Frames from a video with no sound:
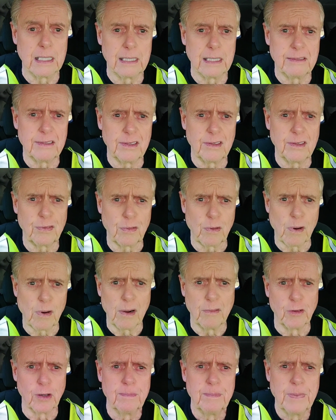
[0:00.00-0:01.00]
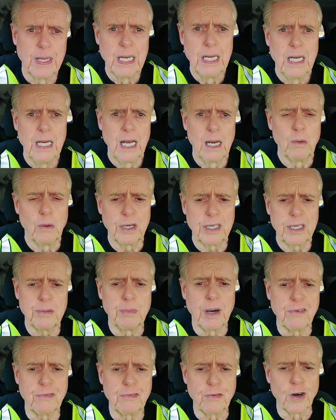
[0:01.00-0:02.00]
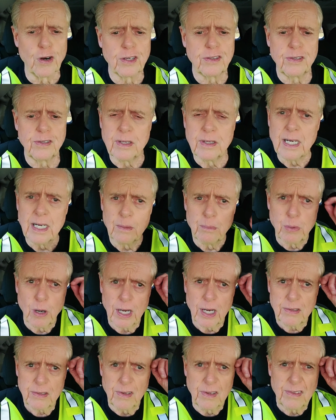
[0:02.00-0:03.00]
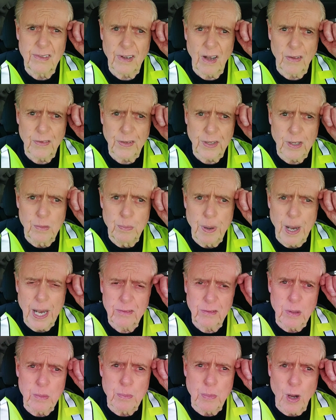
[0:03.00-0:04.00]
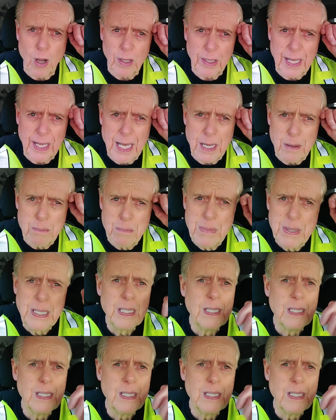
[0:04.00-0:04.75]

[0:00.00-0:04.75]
since forever. Went to my first Boston Celtics basketball game